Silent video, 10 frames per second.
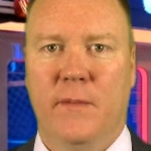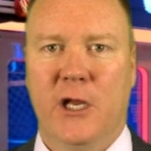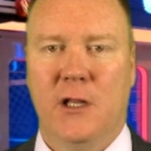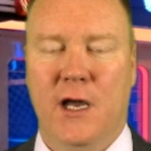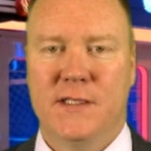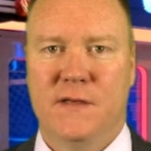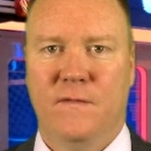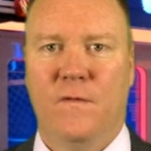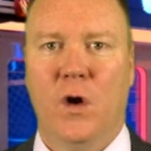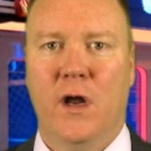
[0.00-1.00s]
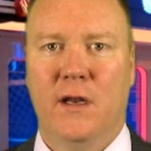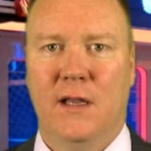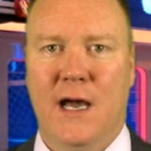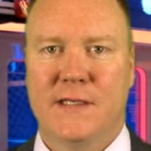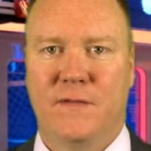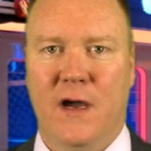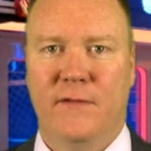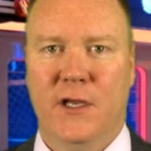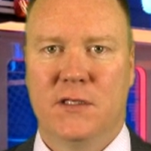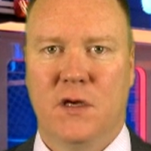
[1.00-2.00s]
my clients in 4 out of the last 5
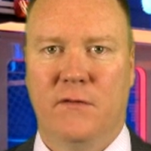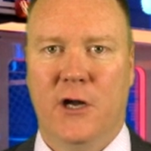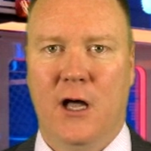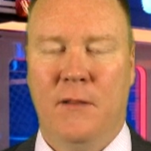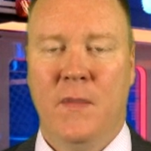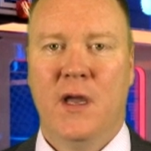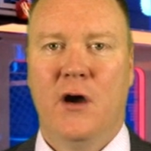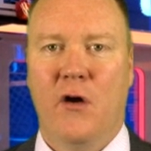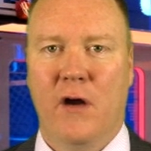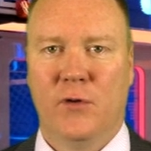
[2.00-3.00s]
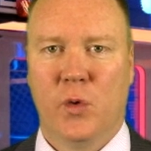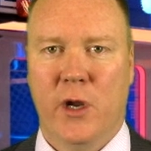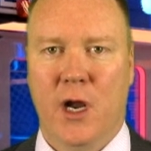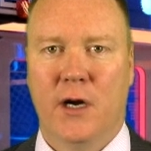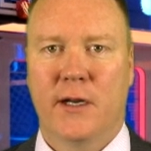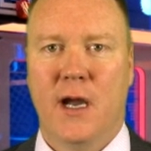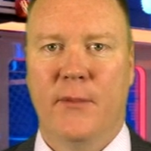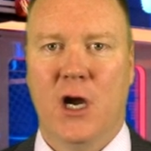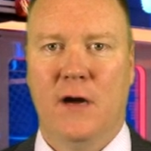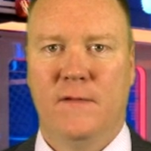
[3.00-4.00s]
days overall. However, we are
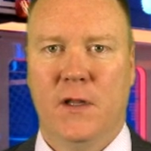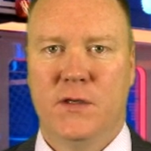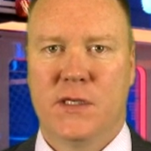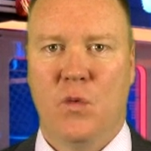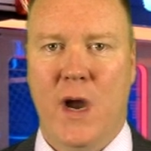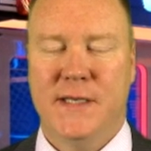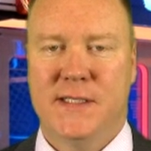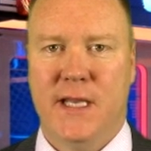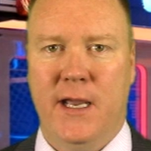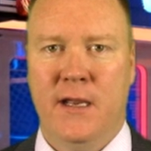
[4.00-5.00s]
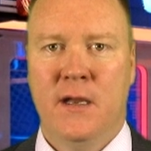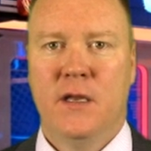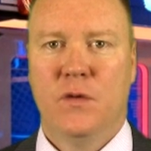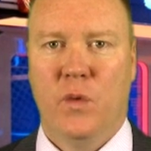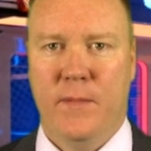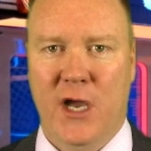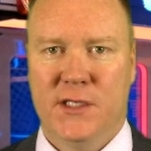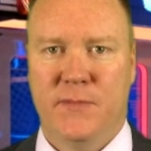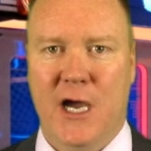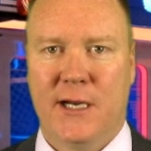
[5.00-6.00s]
coming off a losing Wednesday and we
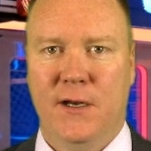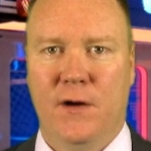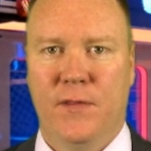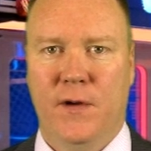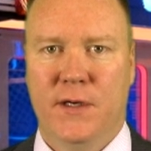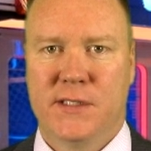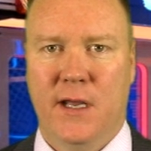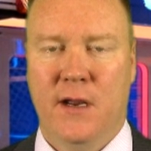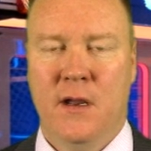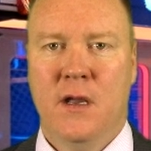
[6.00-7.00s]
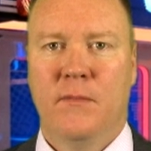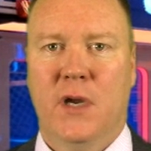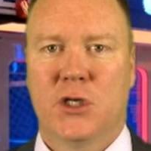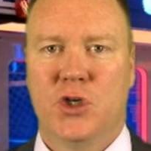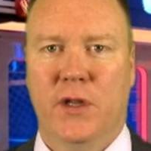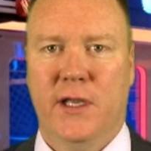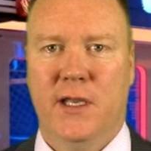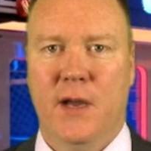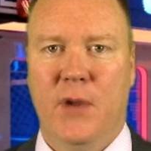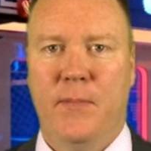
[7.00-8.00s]
bounce back here Thursday. Make sure that you
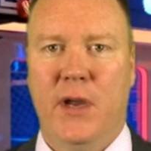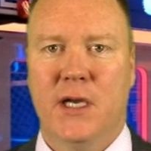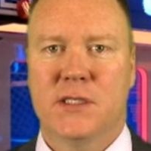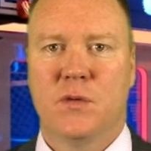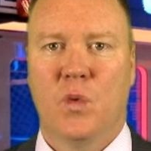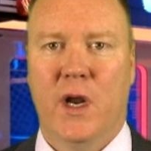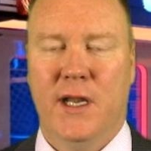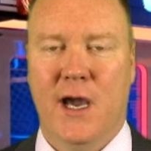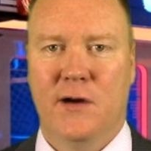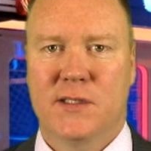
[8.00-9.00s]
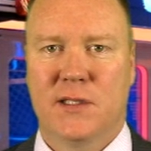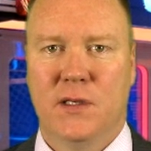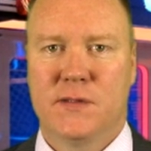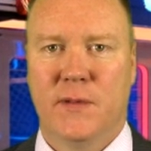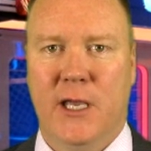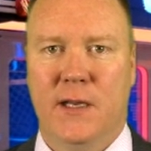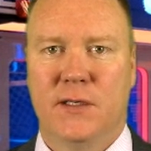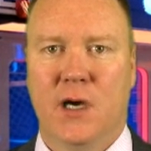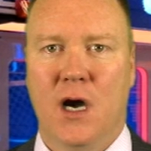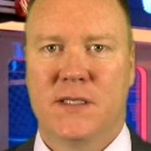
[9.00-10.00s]
get my picks right now exclusively
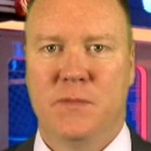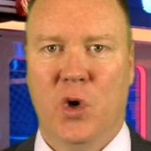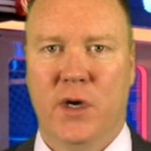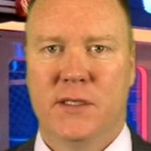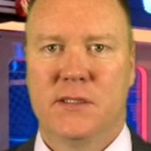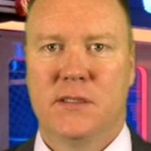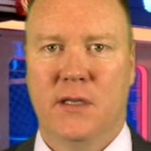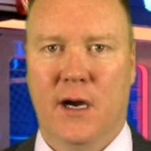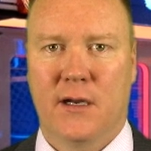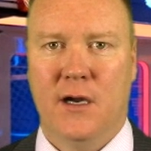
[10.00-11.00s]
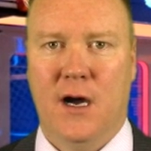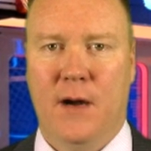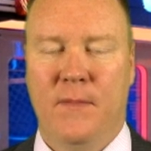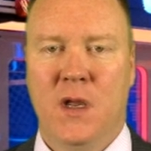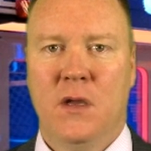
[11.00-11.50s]
at DocSports.com.